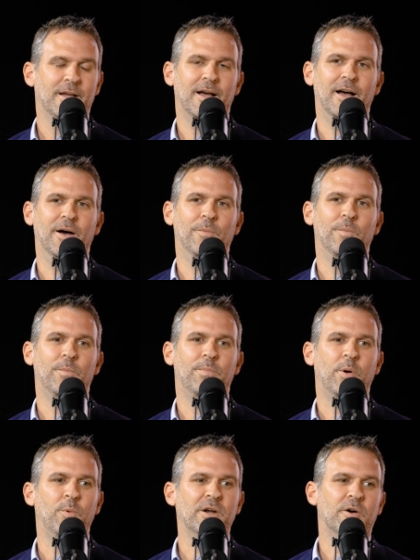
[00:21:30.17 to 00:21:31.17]

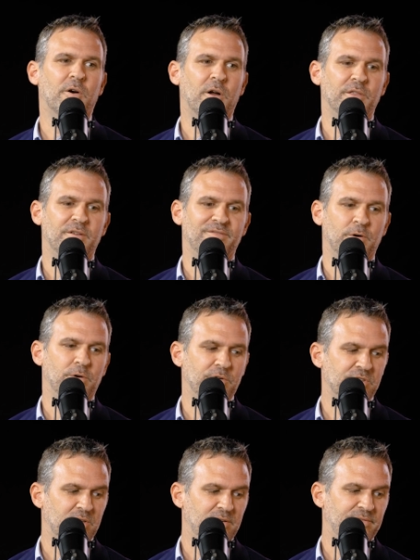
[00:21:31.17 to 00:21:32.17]
But we are on the
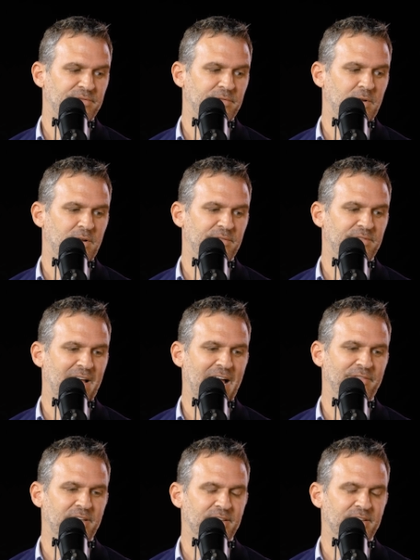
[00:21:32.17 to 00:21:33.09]
verge of having